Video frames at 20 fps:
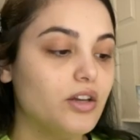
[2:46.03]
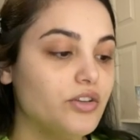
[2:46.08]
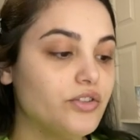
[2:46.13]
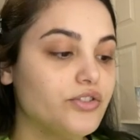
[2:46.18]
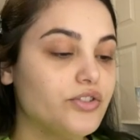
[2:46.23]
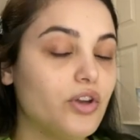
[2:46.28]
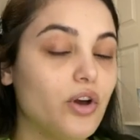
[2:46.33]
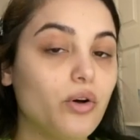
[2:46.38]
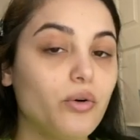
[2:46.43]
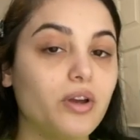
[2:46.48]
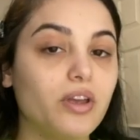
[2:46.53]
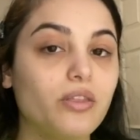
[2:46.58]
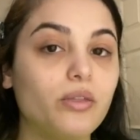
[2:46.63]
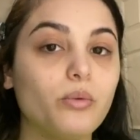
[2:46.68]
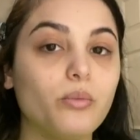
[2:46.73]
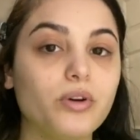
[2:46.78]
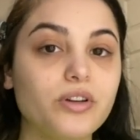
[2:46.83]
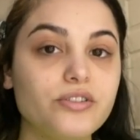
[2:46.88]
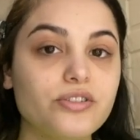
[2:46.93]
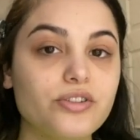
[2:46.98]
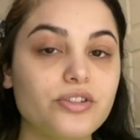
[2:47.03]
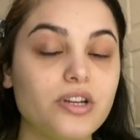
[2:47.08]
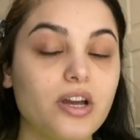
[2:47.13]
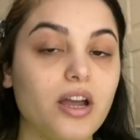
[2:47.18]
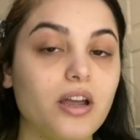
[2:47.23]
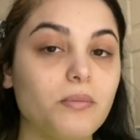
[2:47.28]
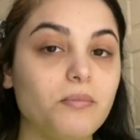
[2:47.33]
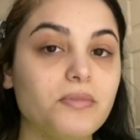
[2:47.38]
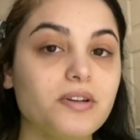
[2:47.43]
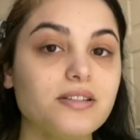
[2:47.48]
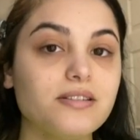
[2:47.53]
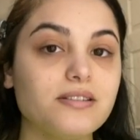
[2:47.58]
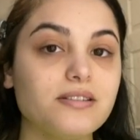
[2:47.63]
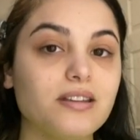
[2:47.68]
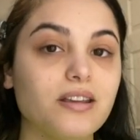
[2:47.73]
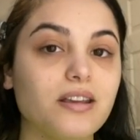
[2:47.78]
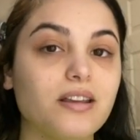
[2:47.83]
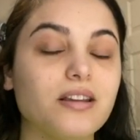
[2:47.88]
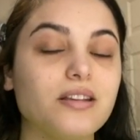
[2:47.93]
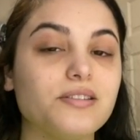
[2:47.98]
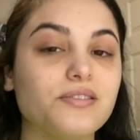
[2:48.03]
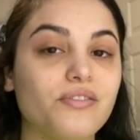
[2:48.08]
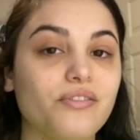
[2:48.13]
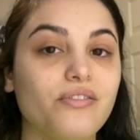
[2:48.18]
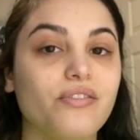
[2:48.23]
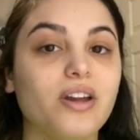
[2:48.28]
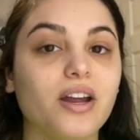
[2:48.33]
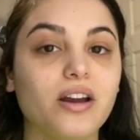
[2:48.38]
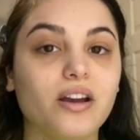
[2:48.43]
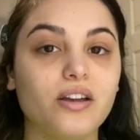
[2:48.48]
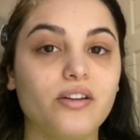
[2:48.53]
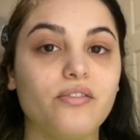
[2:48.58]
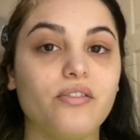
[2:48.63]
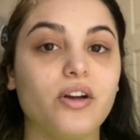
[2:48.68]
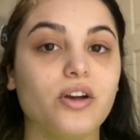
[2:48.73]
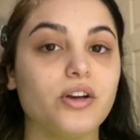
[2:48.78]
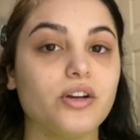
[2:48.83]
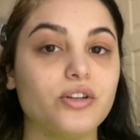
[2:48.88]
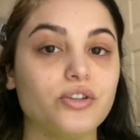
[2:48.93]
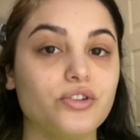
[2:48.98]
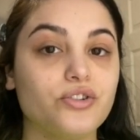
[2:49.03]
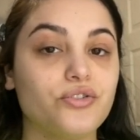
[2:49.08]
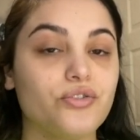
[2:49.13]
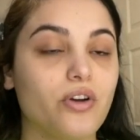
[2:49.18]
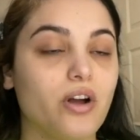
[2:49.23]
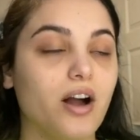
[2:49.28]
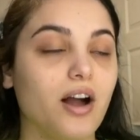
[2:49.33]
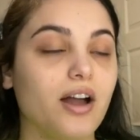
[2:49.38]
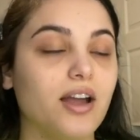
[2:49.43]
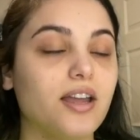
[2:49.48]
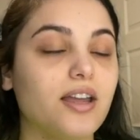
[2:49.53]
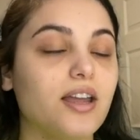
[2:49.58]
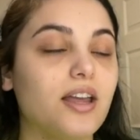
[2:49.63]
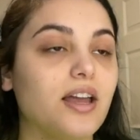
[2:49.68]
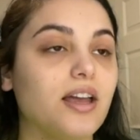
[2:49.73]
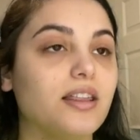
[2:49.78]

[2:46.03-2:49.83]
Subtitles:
So in the wintertime, my skin is very dry,